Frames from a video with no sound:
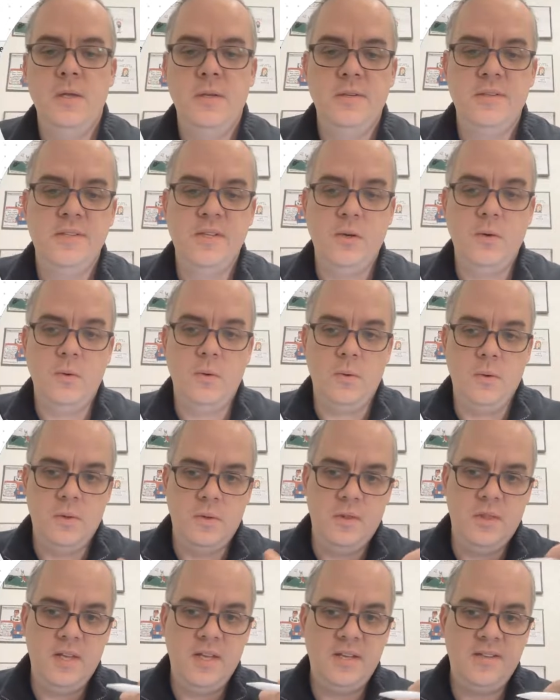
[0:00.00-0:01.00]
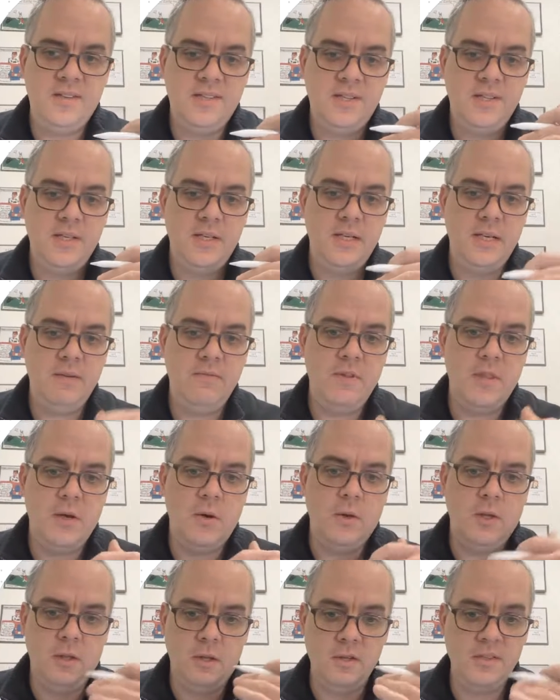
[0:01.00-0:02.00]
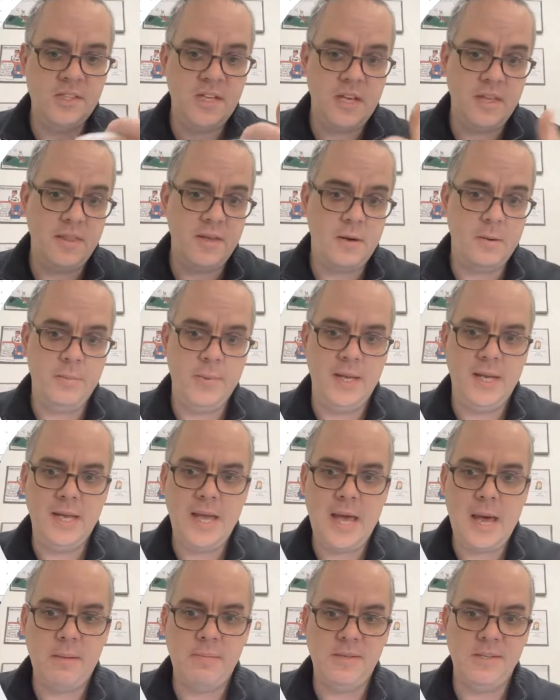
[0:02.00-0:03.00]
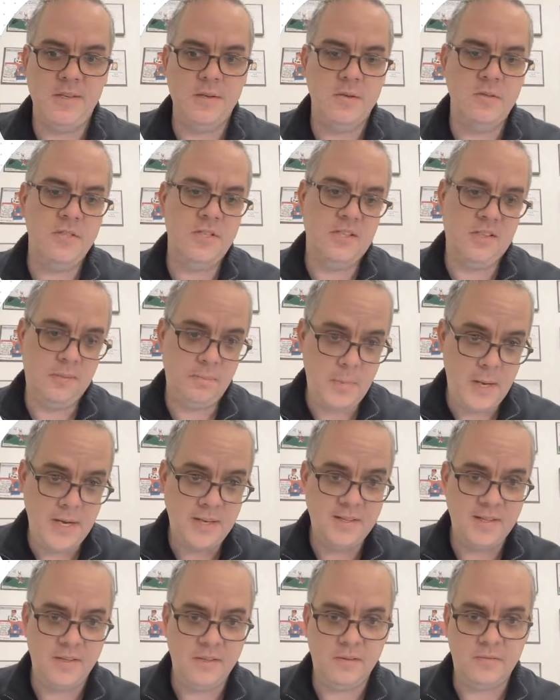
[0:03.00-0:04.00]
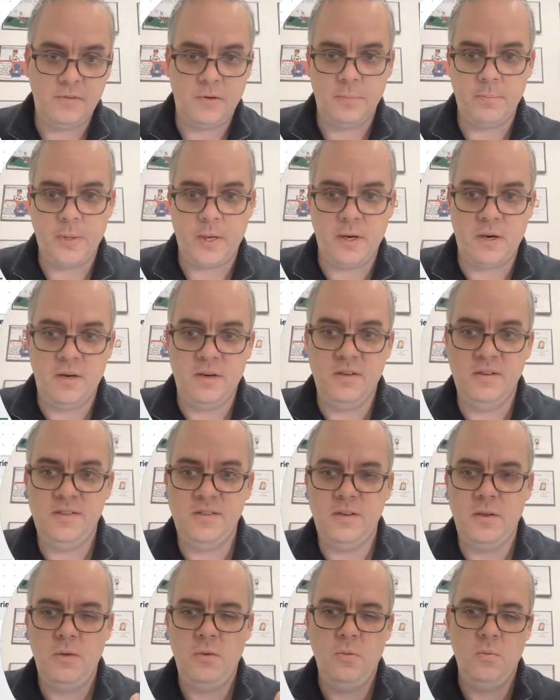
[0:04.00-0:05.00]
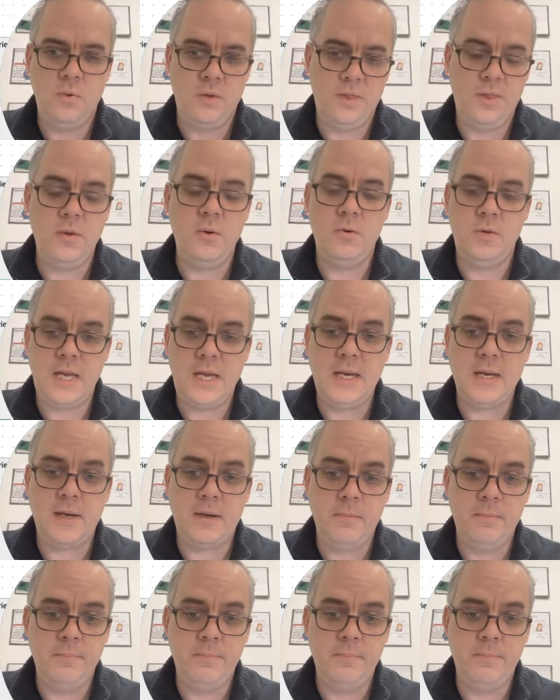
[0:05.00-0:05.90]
So this, even though it looks like there are big gaps, they're just spaces for bars with no data.